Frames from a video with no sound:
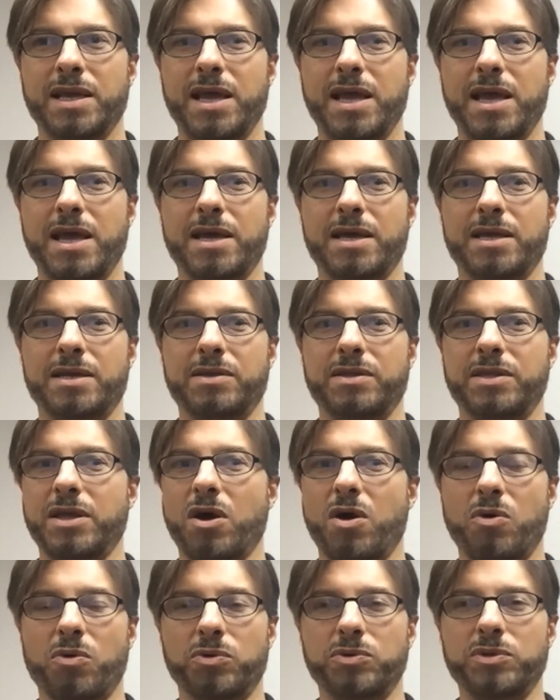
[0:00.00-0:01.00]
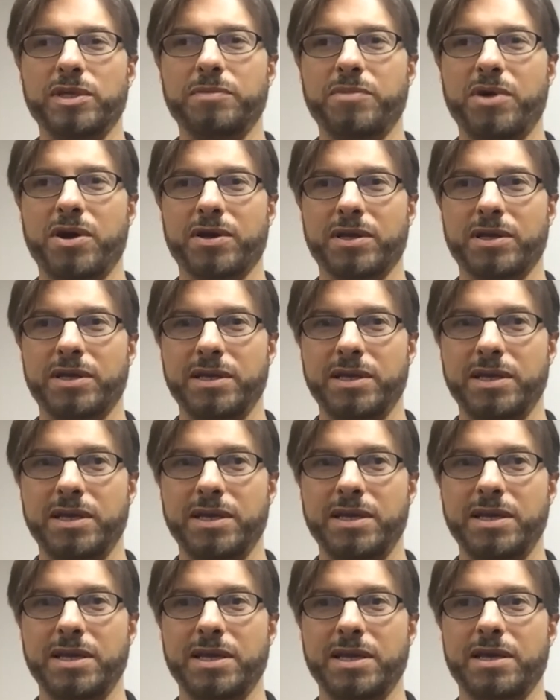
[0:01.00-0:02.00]
And the only marketing he
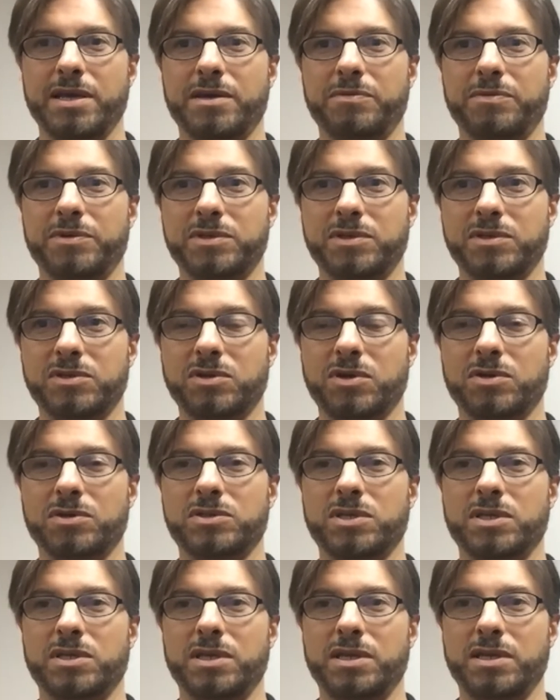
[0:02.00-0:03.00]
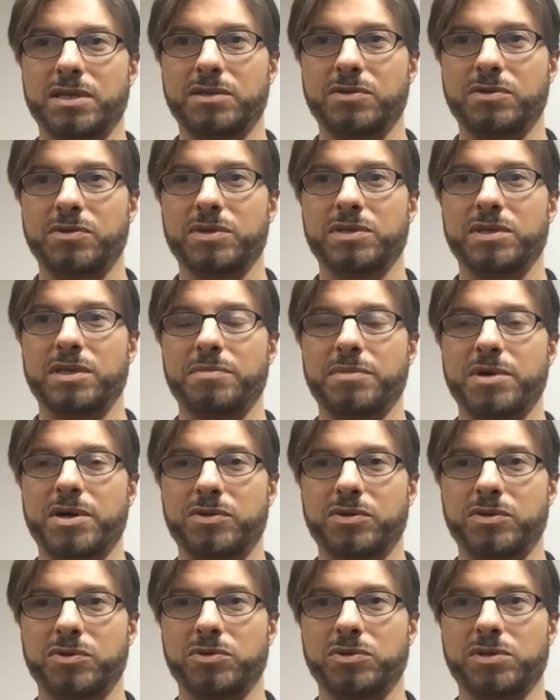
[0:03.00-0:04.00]
did was to start sending it to his
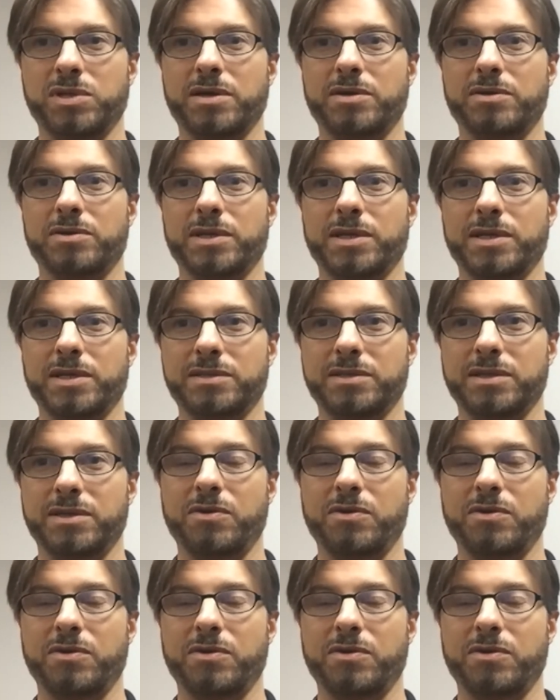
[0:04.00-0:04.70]
email newsletter list.